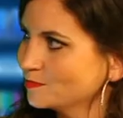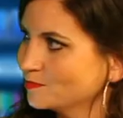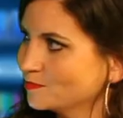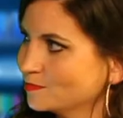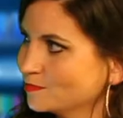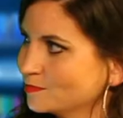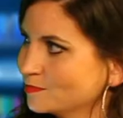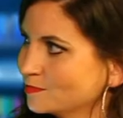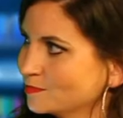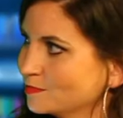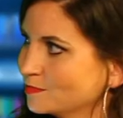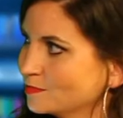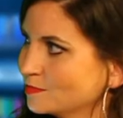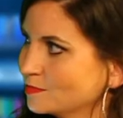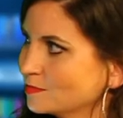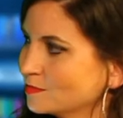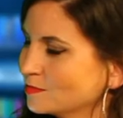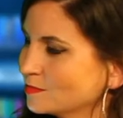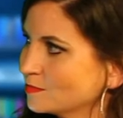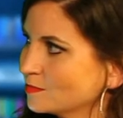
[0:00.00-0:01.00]

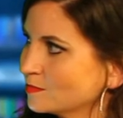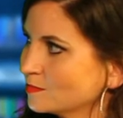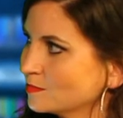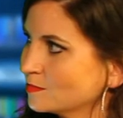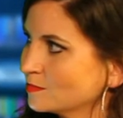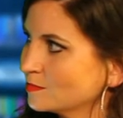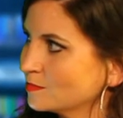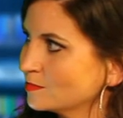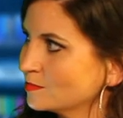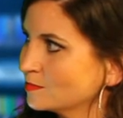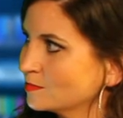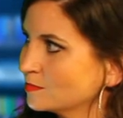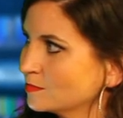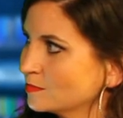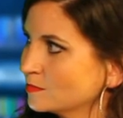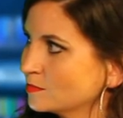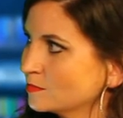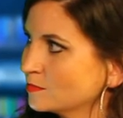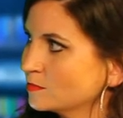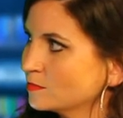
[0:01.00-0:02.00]

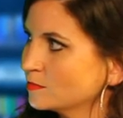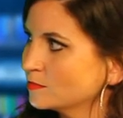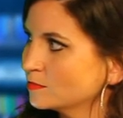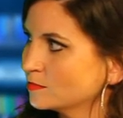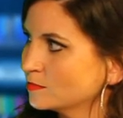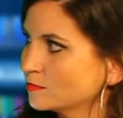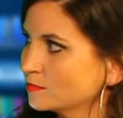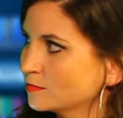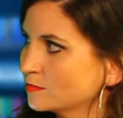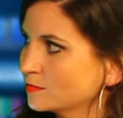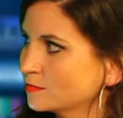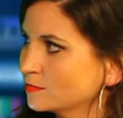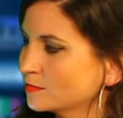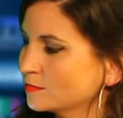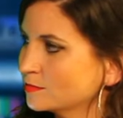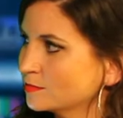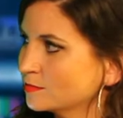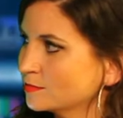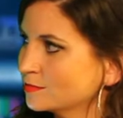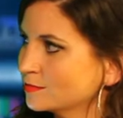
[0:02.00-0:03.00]

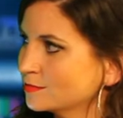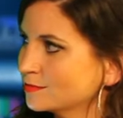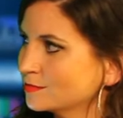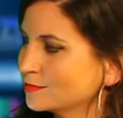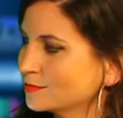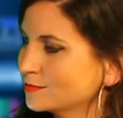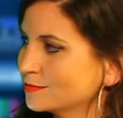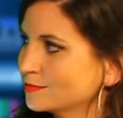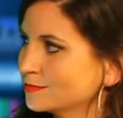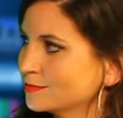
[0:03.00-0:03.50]
No words are spoken by the person on screen.